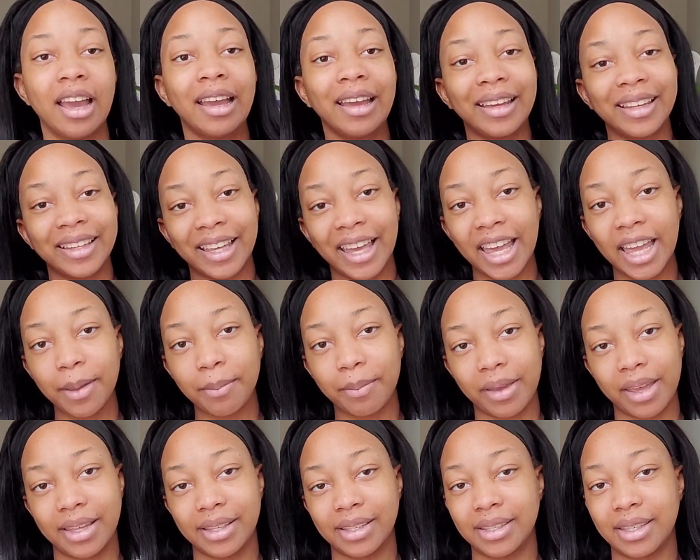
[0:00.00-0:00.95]
cape.
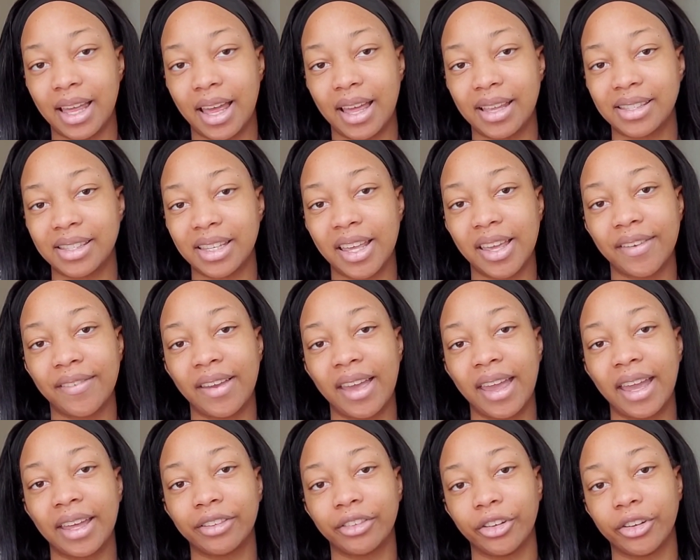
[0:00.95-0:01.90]
It says, "If
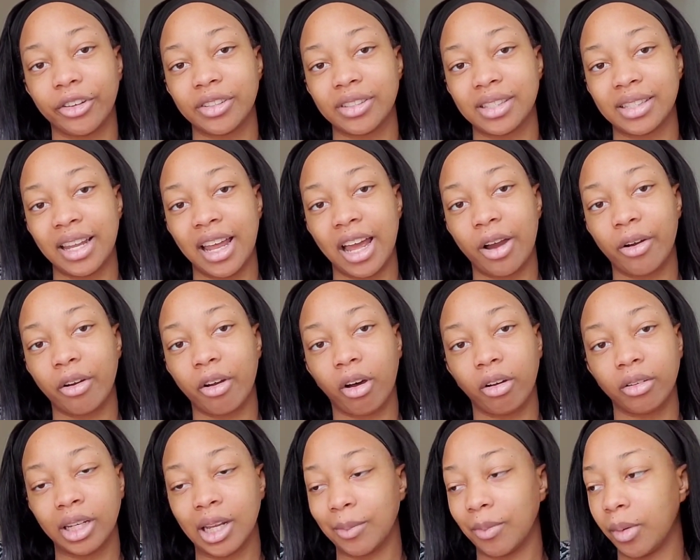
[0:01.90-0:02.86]
handler is down, call
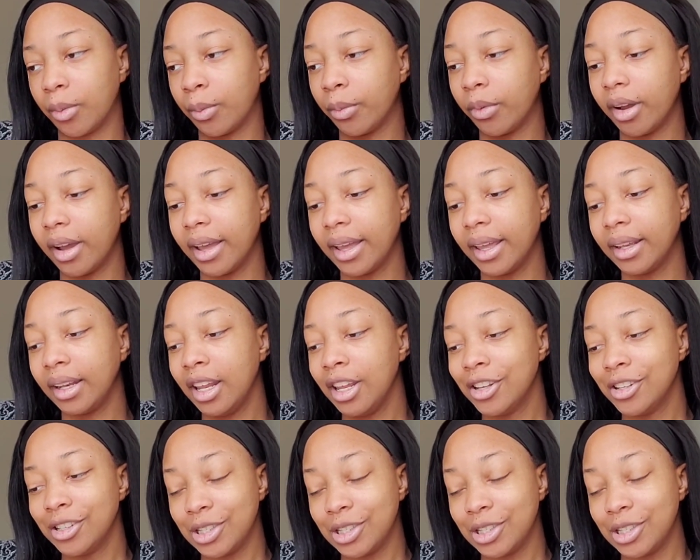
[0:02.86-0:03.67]
911.